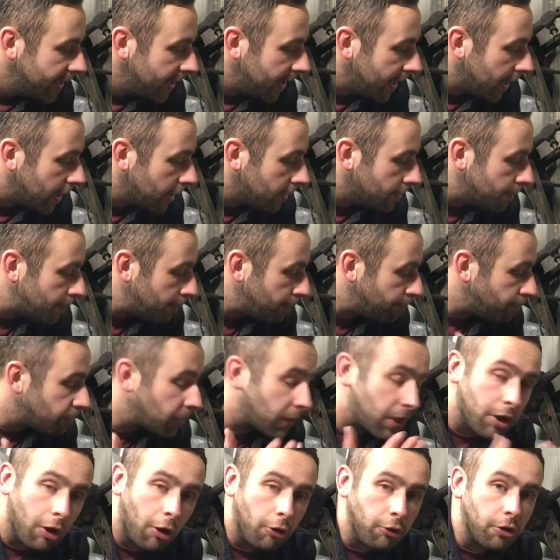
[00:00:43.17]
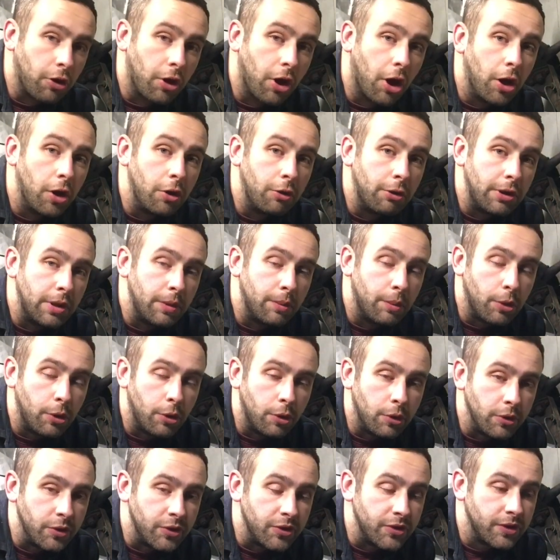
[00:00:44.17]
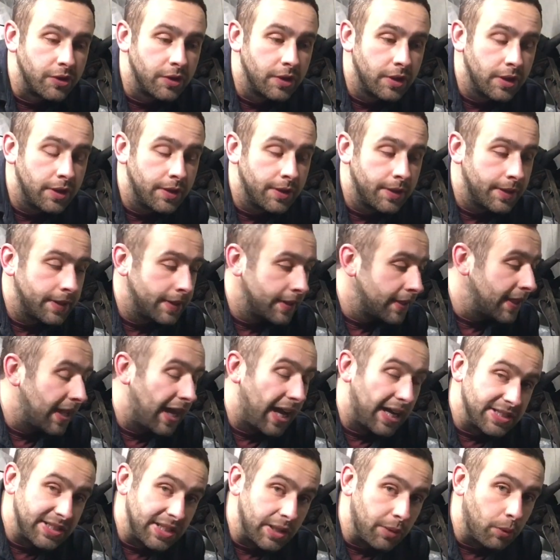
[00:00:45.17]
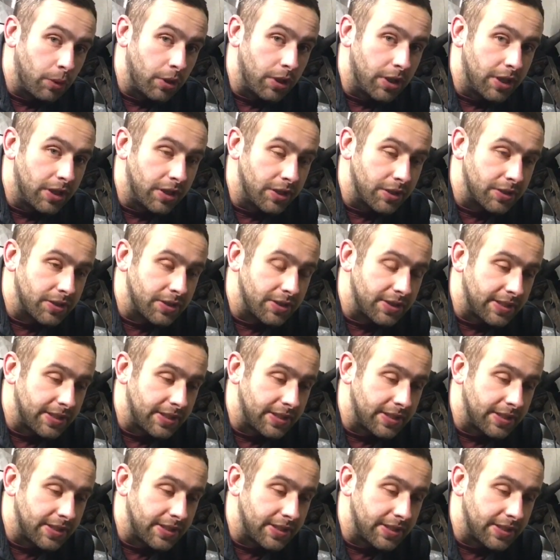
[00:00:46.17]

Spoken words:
Coca-Cola in the bores. Has it worked?